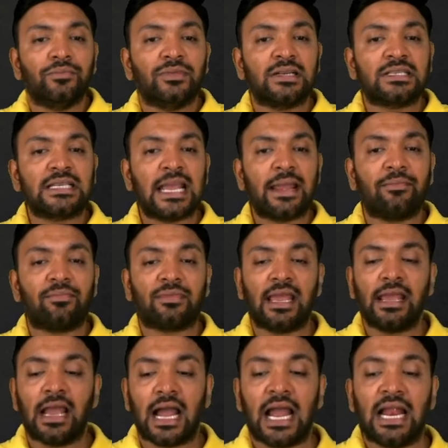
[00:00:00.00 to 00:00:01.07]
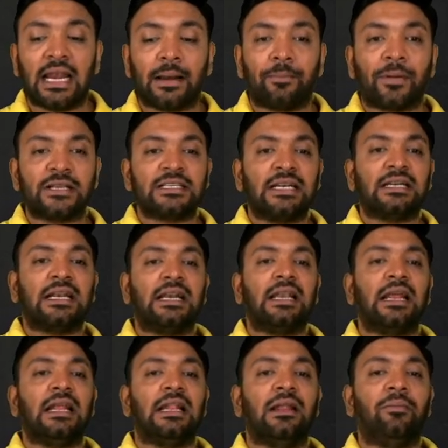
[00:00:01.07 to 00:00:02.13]
The same thing, I'll represent it
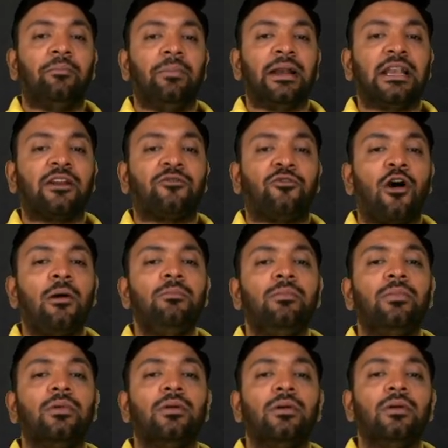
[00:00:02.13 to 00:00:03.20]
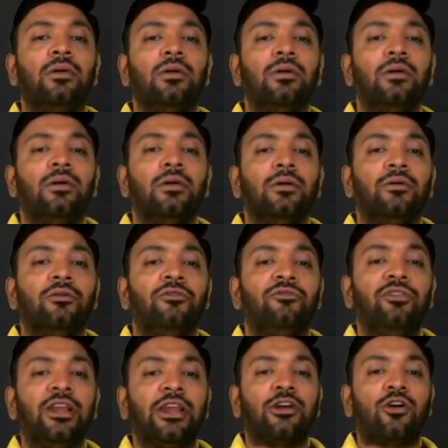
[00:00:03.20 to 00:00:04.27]
in the better form.
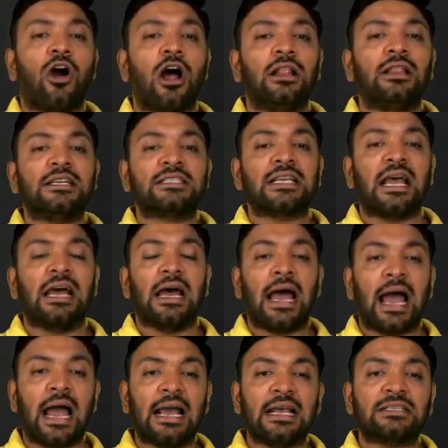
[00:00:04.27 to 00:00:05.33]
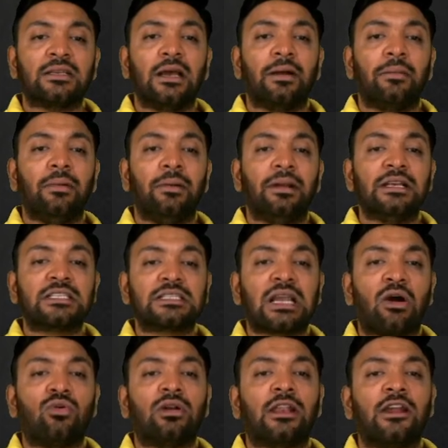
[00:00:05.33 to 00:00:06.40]
We call this as
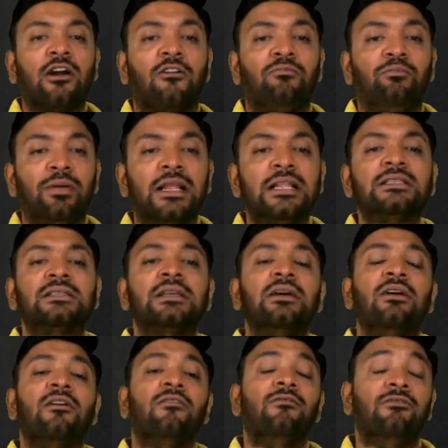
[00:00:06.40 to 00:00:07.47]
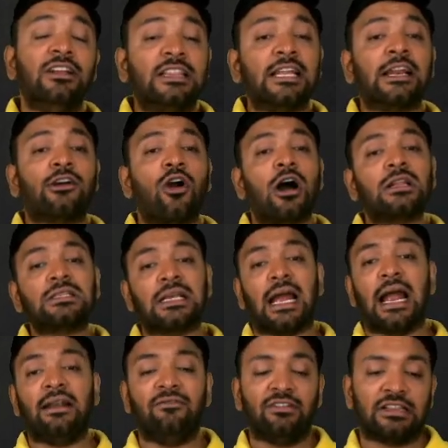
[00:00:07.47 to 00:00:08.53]
discounting of bills with records
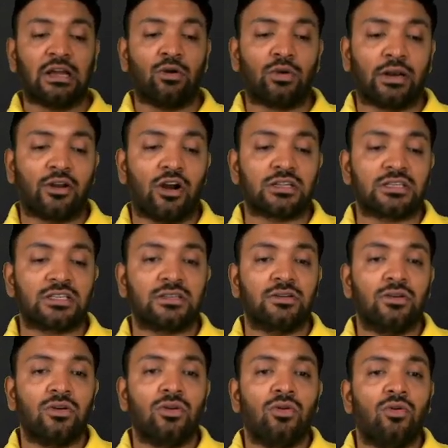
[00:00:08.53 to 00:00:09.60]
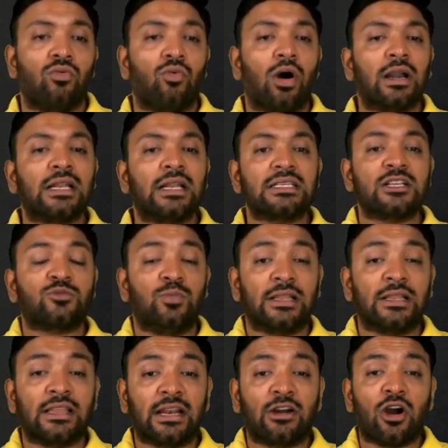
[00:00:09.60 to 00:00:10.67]
and without records. What is this
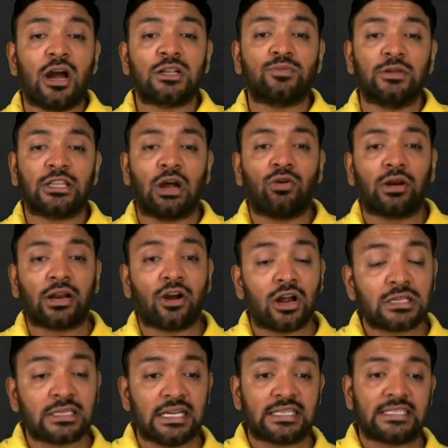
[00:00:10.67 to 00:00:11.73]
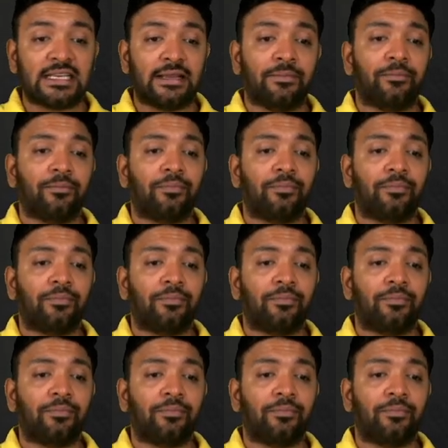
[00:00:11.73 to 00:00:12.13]
with records, without records? Let's see.